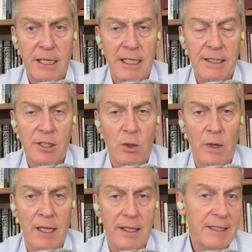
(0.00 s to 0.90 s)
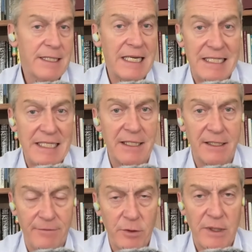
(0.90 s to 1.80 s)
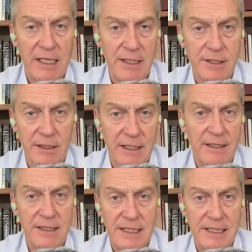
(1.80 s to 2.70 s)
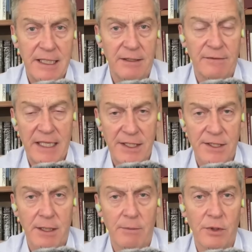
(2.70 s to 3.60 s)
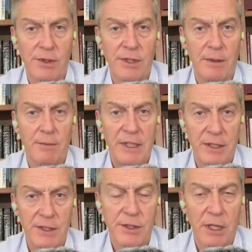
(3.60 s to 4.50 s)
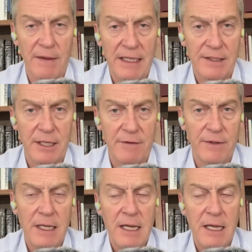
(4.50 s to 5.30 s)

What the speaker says: And so while it's ideal if you get into kind of the detail of case numbers and appeals and all that stuff,